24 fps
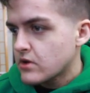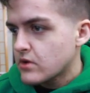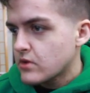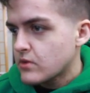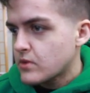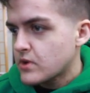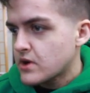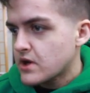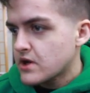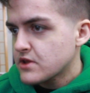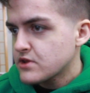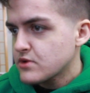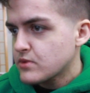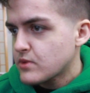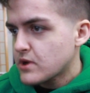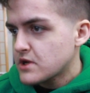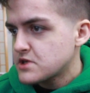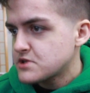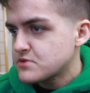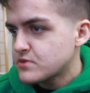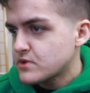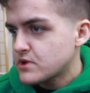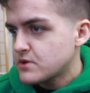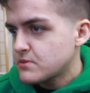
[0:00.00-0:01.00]
what
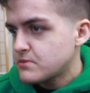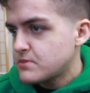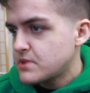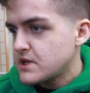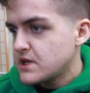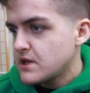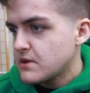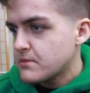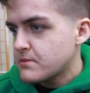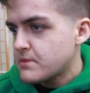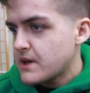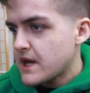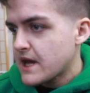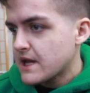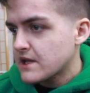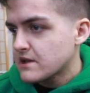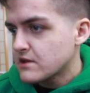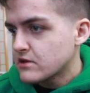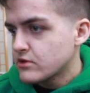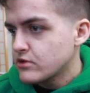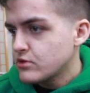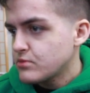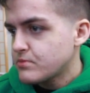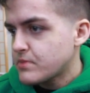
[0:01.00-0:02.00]
otherwise wouldn't be a bad
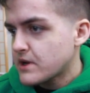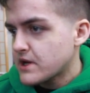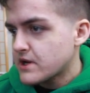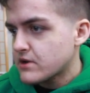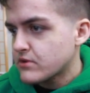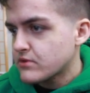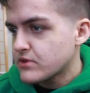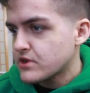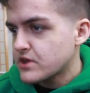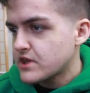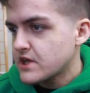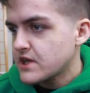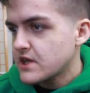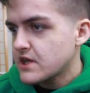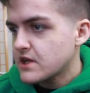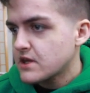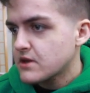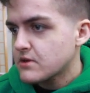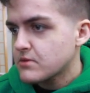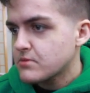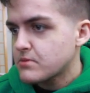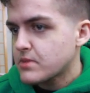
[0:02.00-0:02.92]
loop, I don't think,